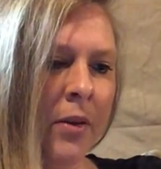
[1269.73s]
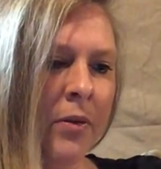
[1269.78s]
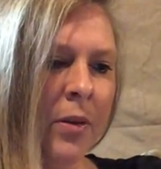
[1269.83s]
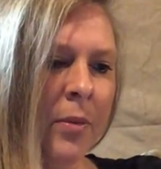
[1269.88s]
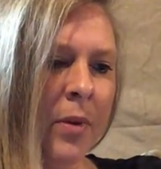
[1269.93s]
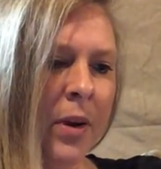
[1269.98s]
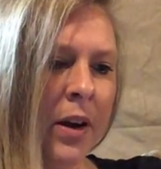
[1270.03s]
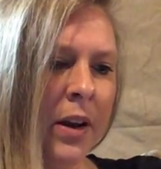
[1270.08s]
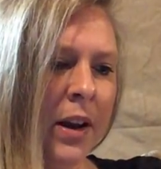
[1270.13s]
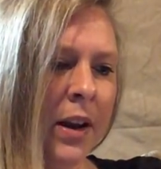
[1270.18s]
of the
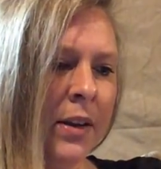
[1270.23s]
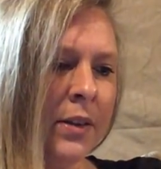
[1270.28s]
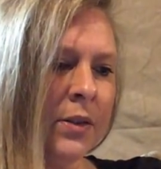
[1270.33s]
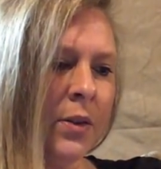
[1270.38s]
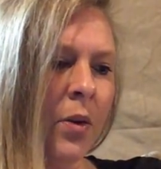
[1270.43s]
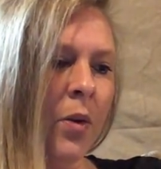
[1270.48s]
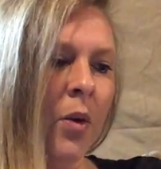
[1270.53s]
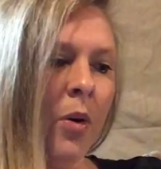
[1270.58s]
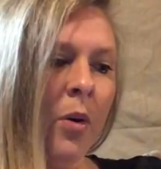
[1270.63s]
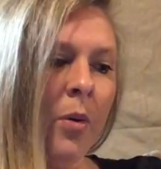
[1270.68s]
body as
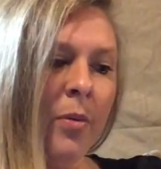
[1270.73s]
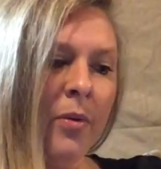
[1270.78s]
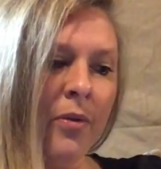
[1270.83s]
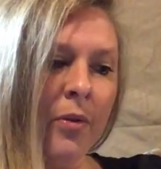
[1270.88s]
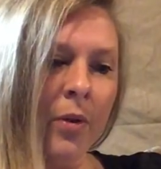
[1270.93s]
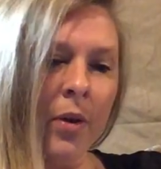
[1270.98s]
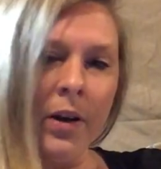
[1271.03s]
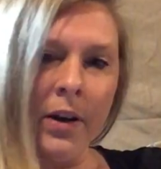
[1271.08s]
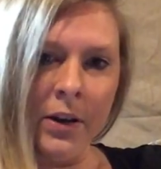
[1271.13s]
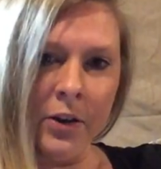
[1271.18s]
a whole
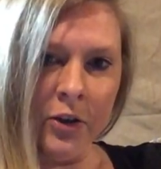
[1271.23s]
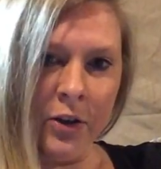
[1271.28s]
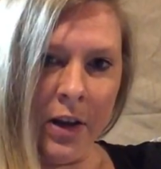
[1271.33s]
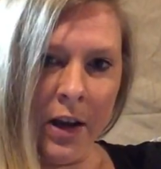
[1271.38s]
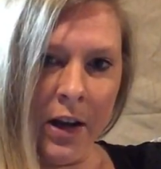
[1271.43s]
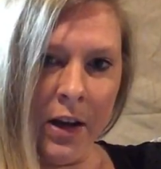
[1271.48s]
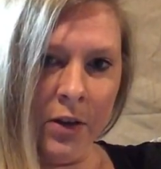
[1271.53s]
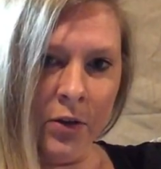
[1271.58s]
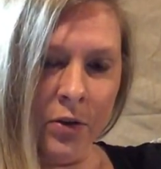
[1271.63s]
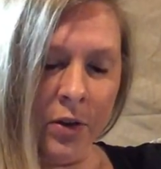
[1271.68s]
before
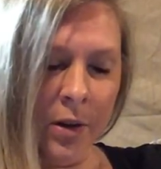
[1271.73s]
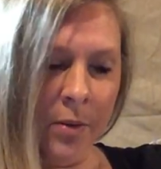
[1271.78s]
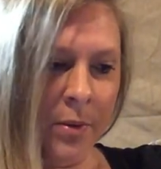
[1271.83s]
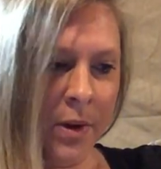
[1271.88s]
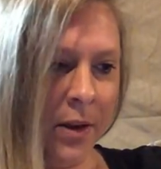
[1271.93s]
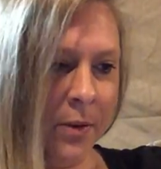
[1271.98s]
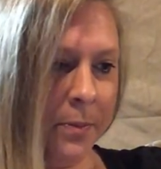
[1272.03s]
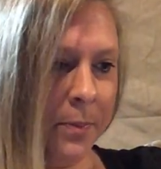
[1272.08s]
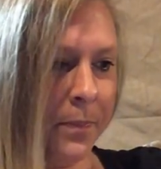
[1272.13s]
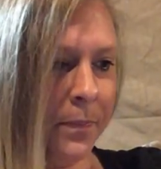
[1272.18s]
initiating
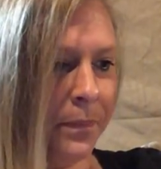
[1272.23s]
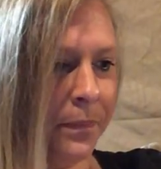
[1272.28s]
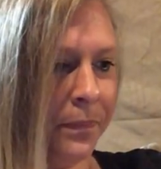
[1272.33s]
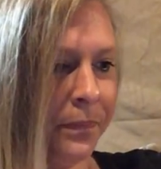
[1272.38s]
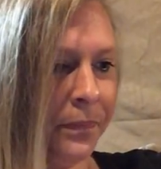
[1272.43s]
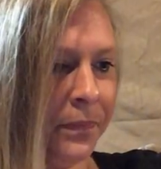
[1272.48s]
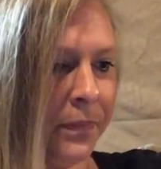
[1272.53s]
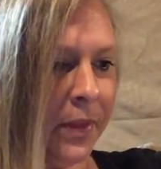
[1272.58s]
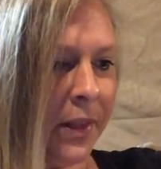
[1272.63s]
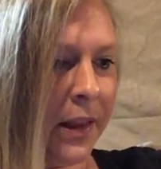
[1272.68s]
treatment.
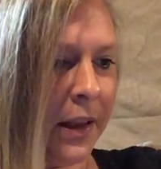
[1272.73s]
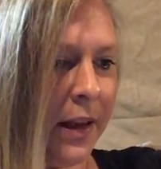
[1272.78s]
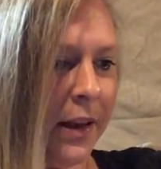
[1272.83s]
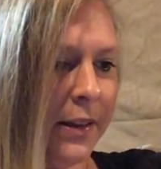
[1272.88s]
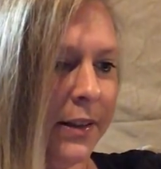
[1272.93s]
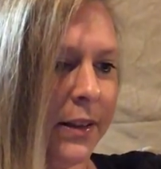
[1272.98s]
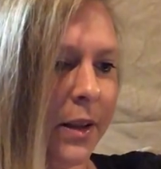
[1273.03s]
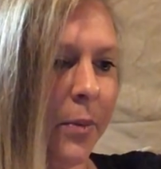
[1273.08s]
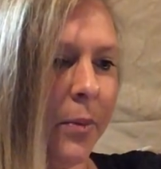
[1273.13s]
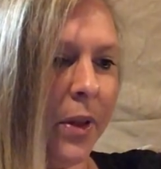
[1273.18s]

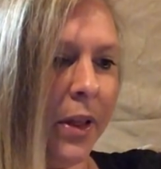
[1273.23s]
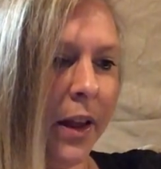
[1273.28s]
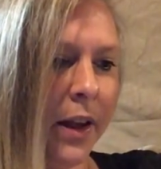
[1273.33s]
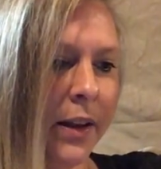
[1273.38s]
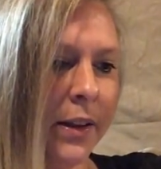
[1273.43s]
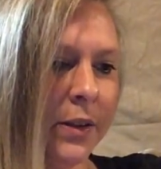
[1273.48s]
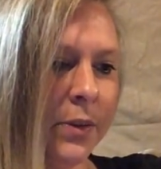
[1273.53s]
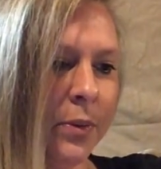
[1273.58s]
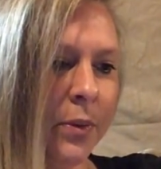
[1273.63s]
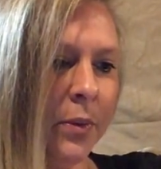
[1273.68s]
Some
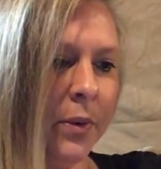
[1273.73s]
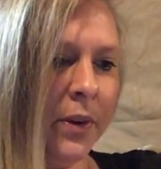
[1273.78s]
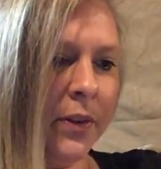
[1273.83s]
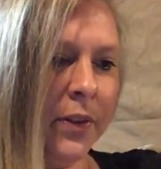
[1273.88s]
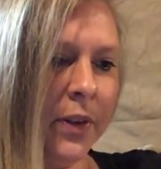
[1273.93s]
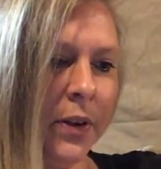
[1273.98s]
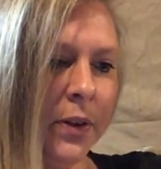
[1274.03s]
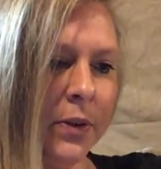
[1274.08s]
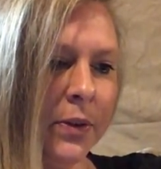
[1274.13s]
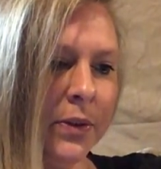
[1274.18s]
clients will
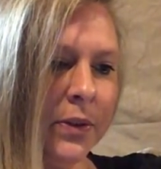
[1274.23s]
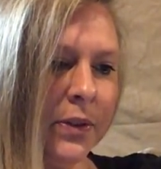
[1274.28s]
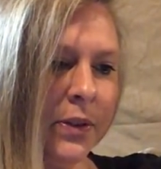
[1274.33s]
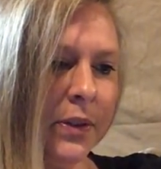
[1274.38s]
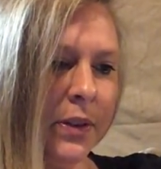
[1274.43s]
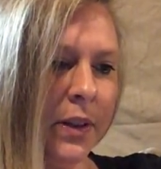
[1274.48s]
refuse